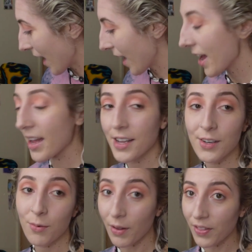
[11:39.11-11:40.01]

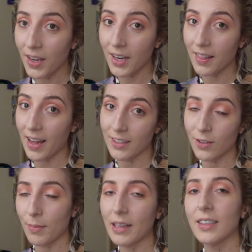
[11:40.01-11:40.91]
And one thing that
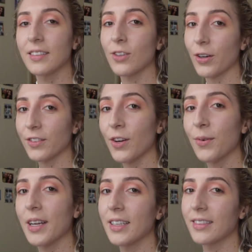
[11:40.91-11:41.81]
is on my list
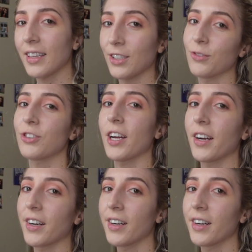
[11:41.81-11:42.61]
also is a new chair.